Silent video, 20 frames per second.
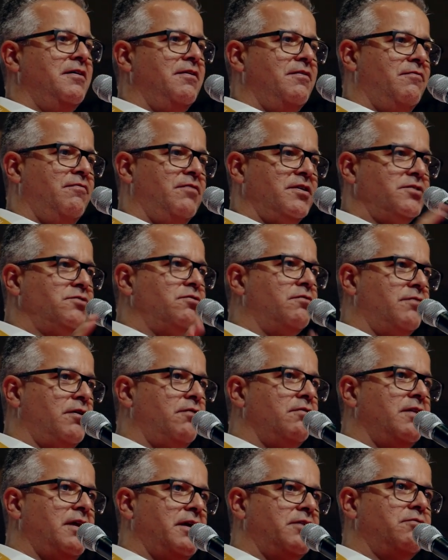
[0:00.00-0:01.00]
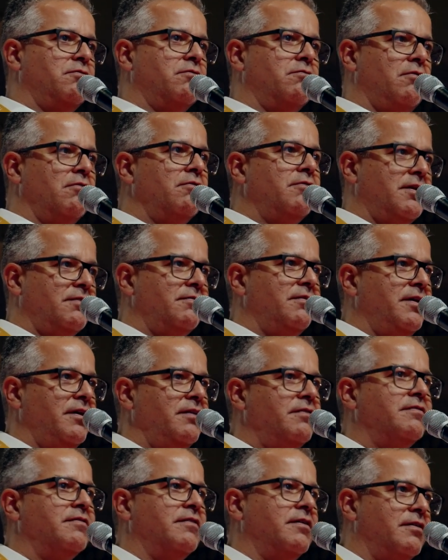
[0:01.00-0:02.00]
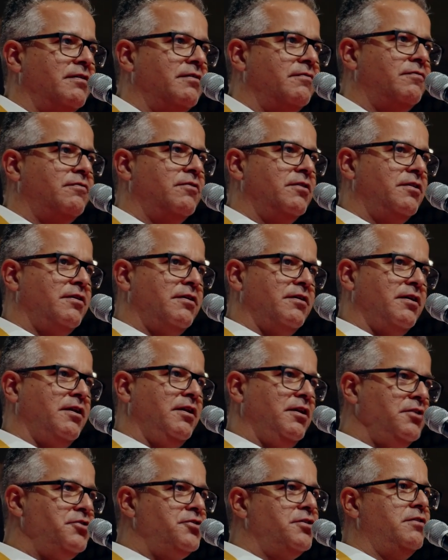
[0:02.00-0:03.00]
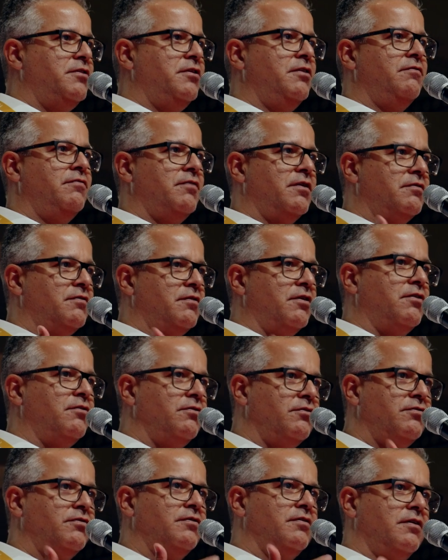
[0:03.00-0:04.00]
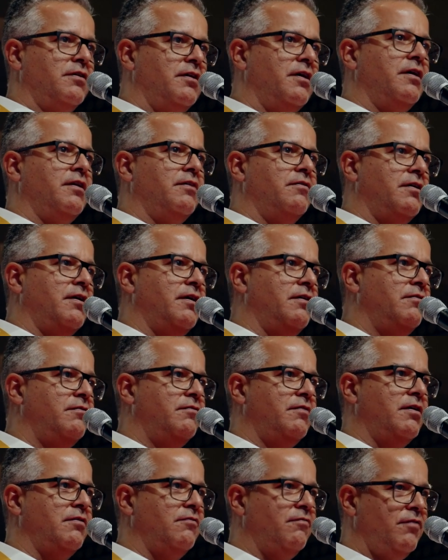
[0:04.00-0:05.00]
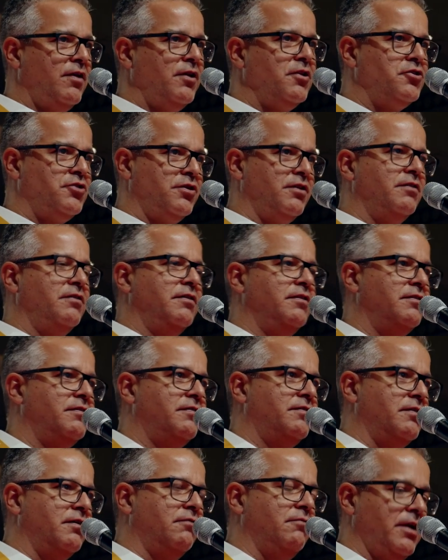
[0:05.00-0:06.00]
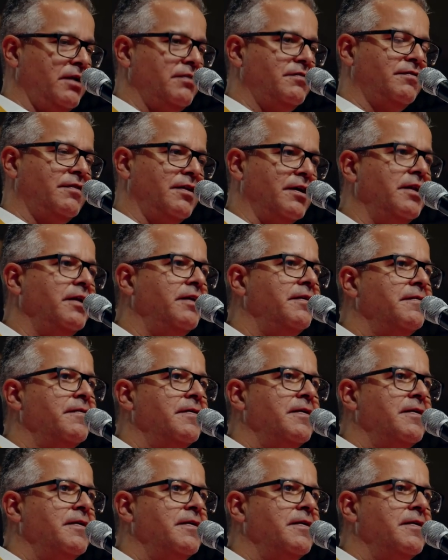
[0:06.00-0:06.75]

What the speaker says: First of all, I would like to congratulate for the initiative, execution, and finishing this great study.